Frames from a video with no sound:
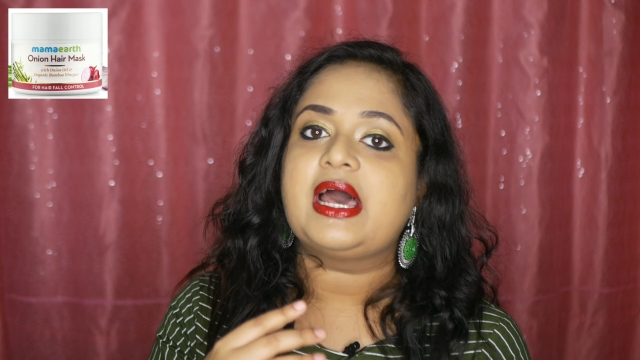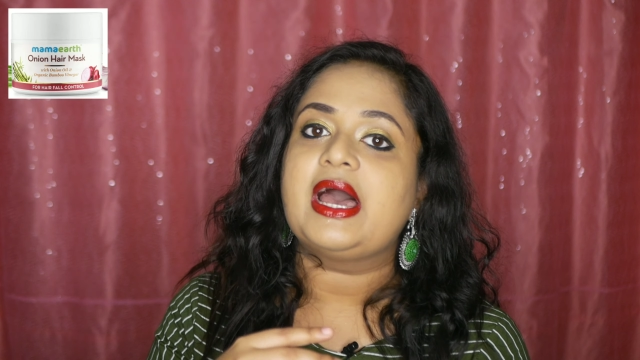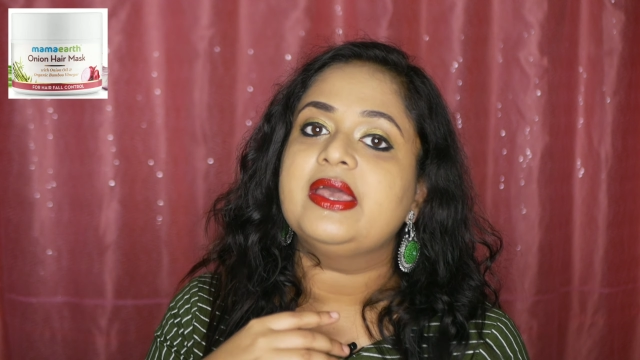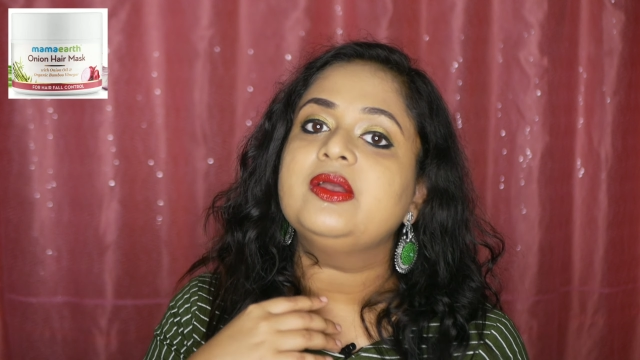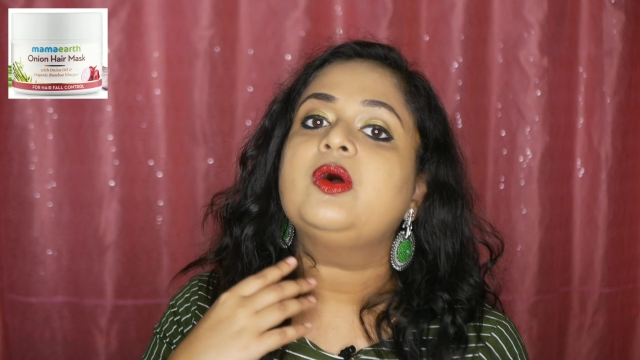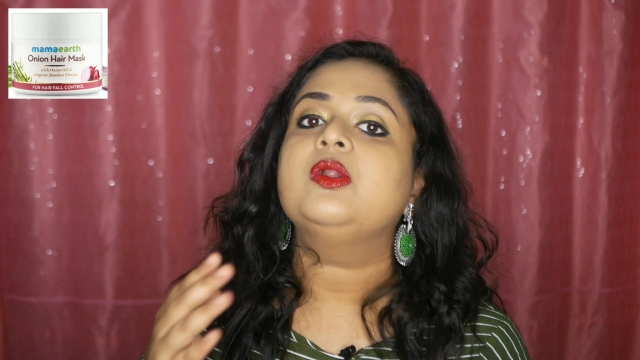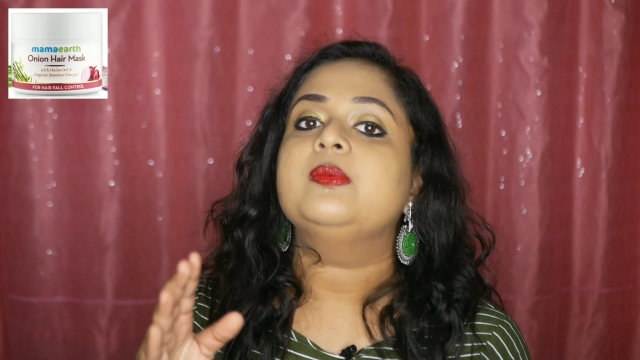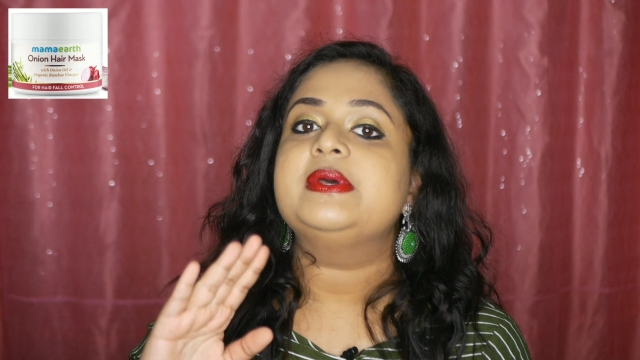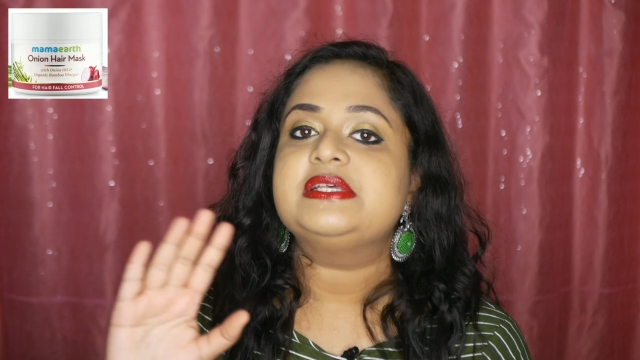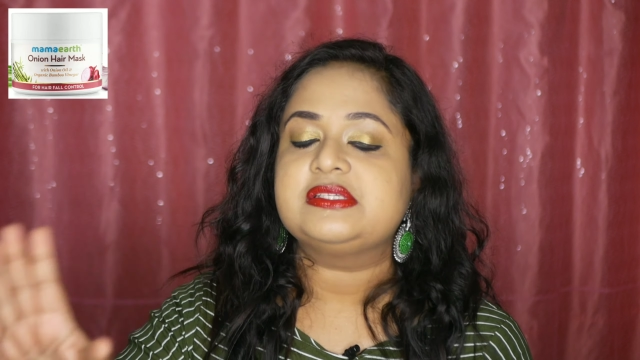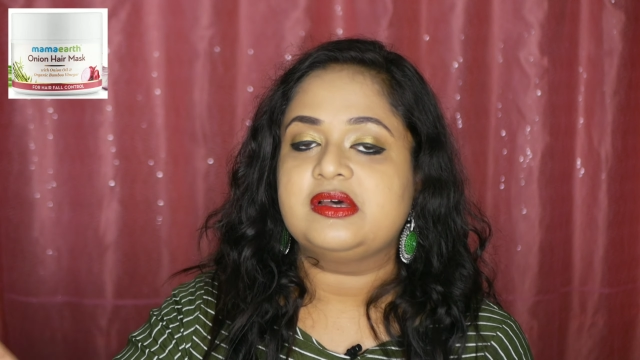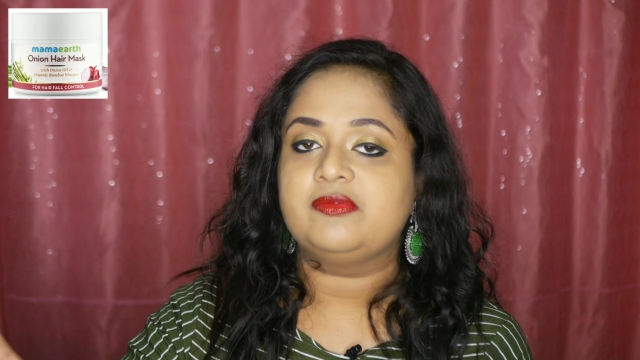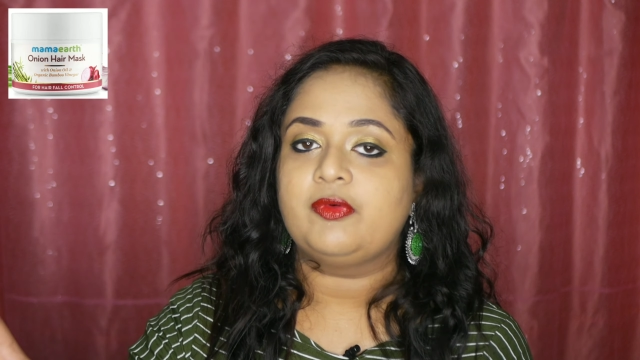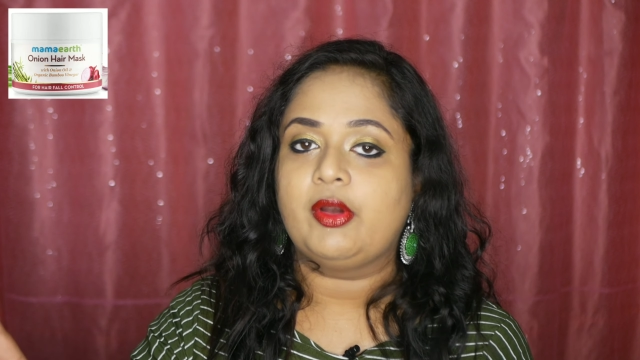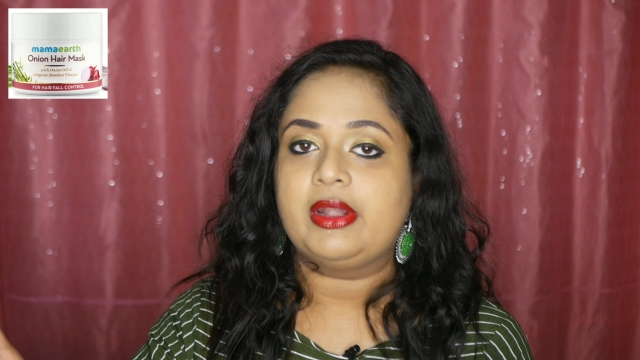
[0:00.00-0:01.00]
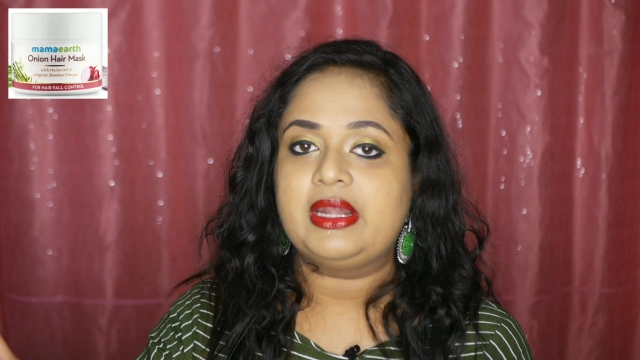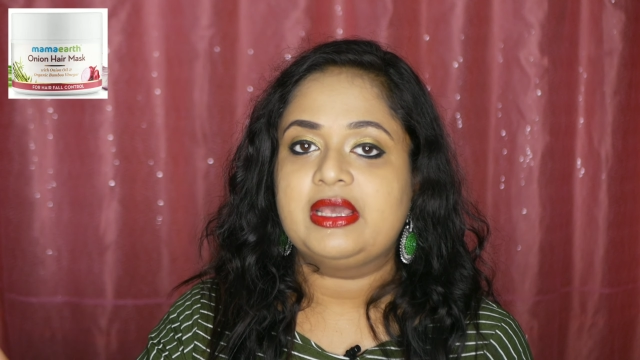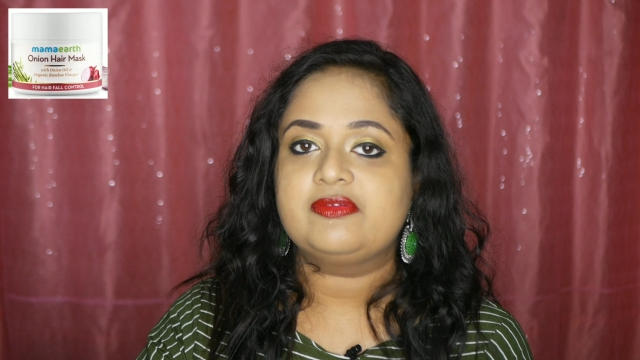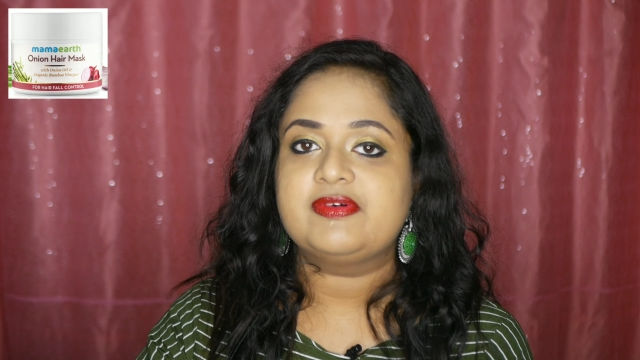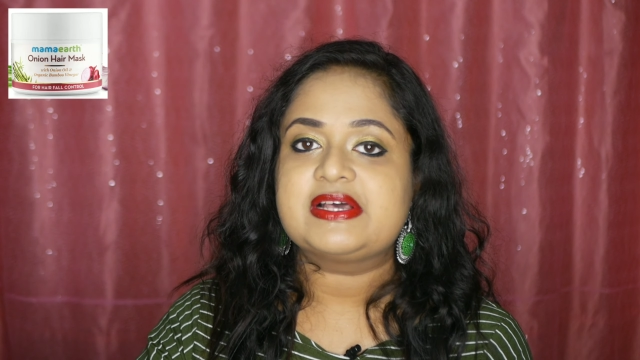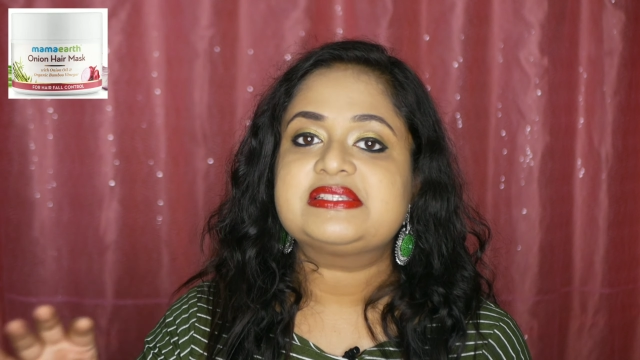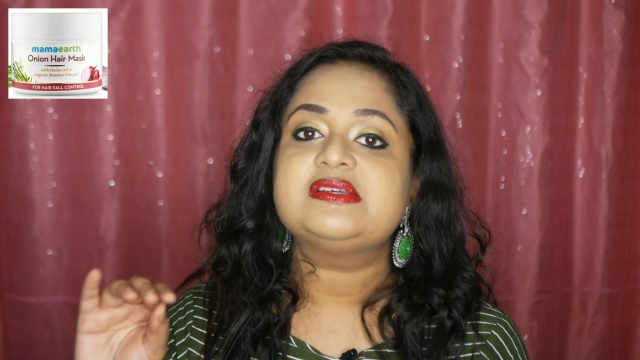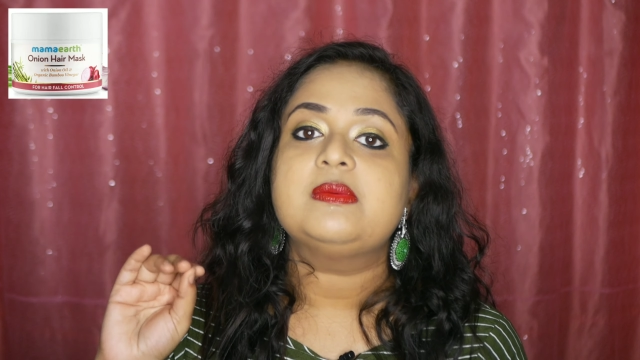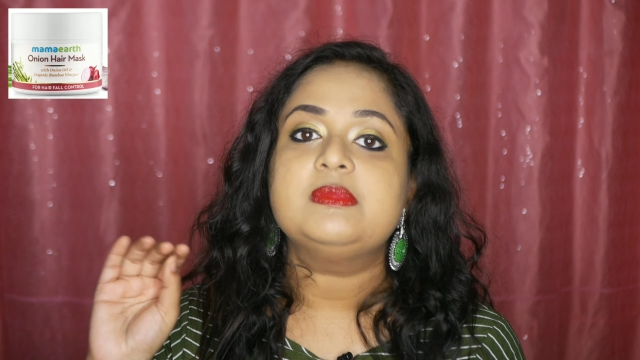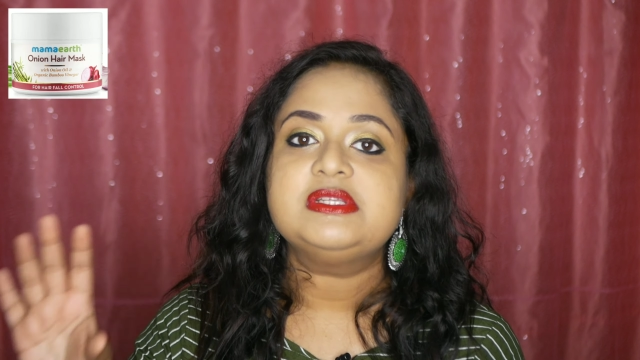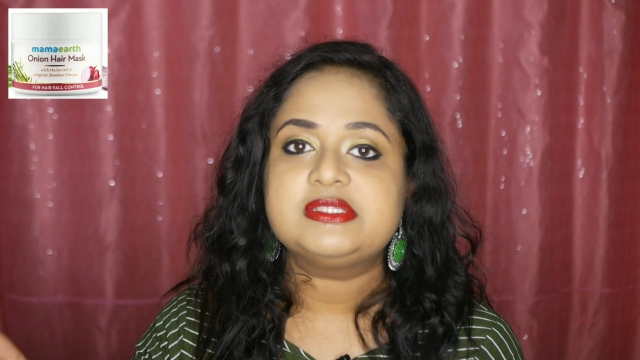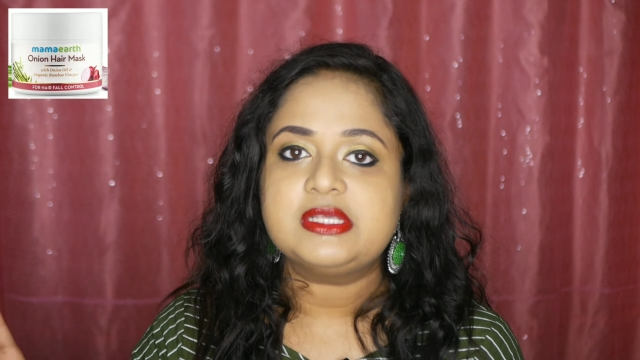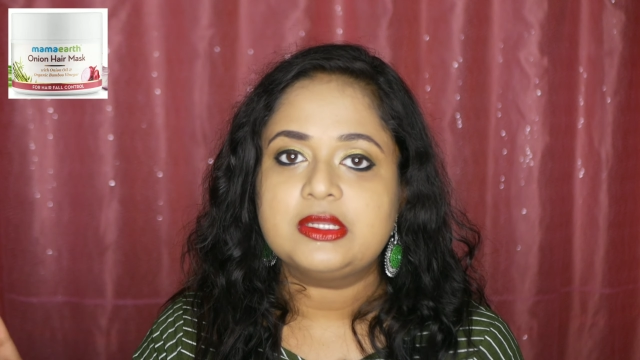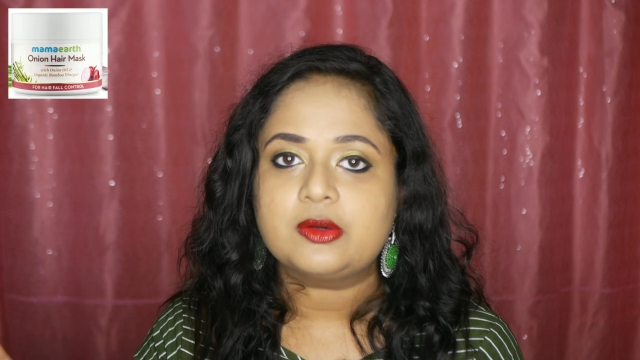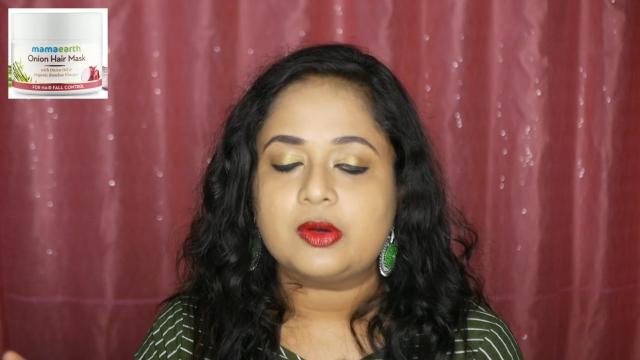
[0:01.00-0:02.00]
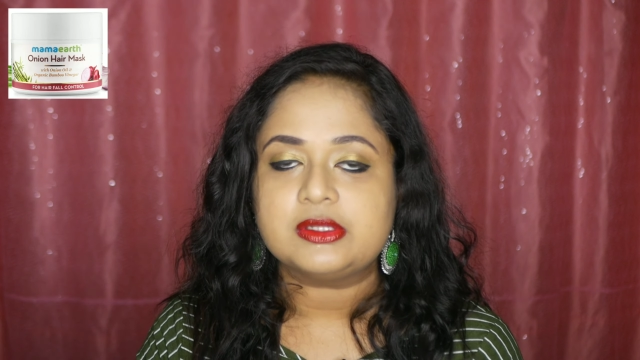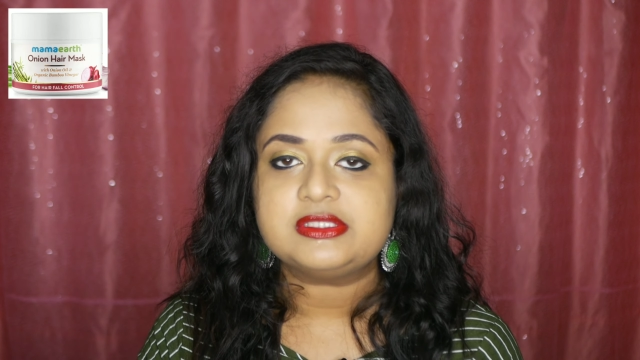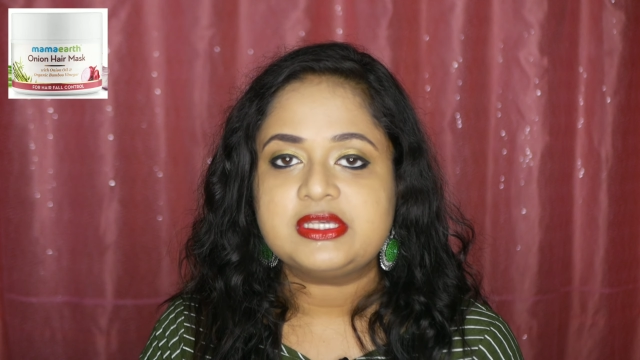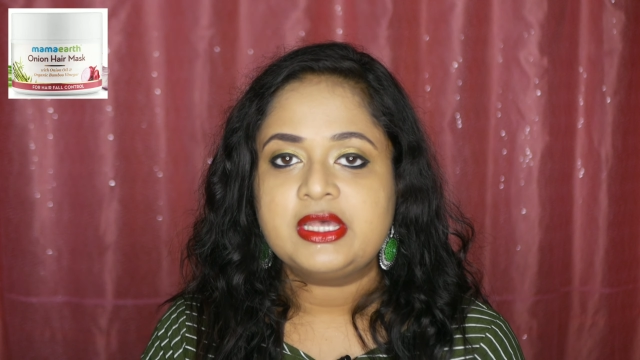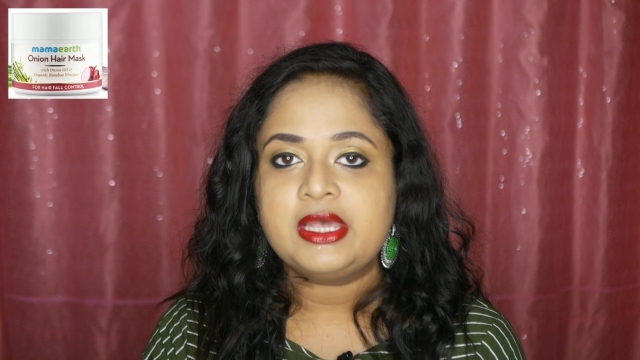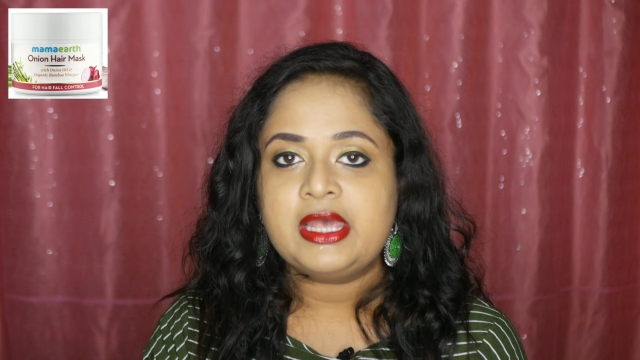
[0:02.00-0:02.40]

I always avoid, like for example silicones.